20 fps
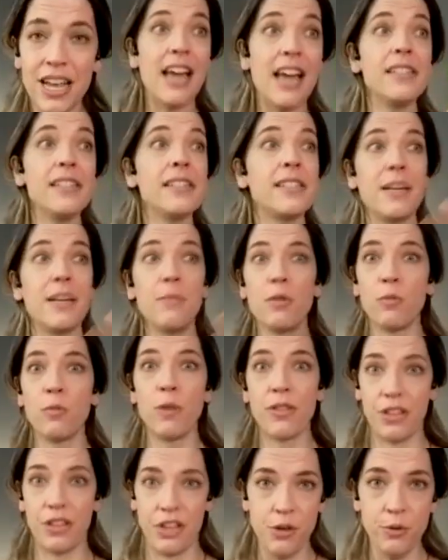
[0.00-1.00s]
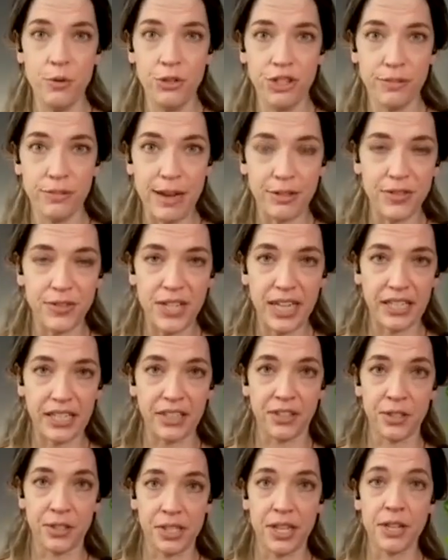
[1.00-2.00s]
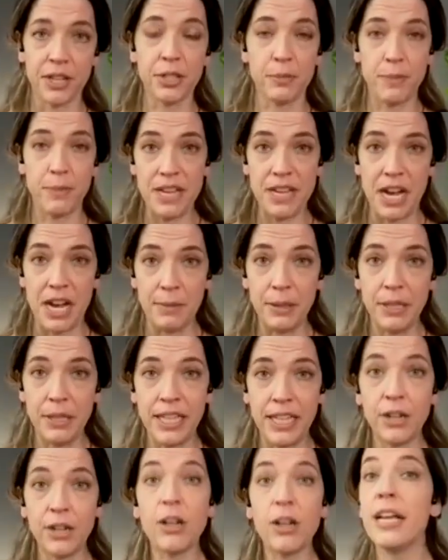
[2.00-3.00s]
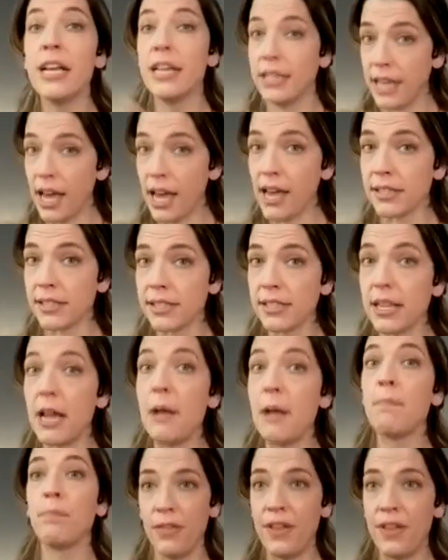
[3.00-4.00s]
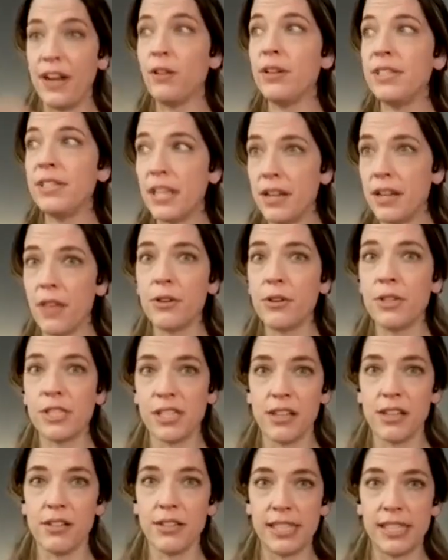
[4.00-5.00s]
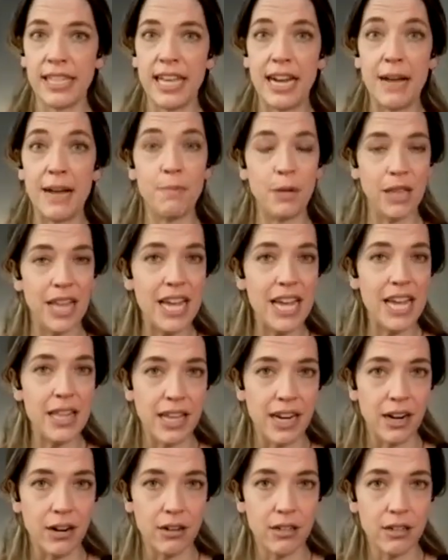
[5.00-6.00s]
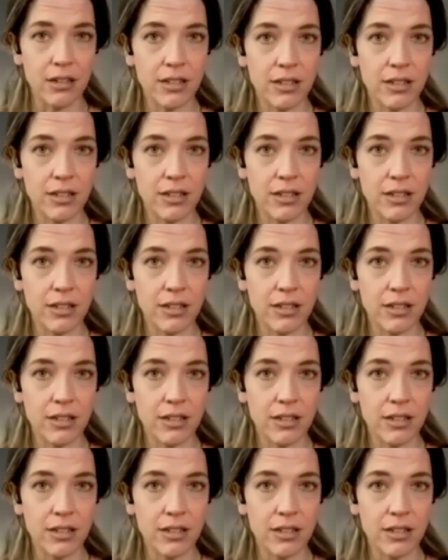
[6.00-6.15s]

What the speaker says: Can someone with a huge amount of technical skills become a leader? Yes, but there is another skill set at play there.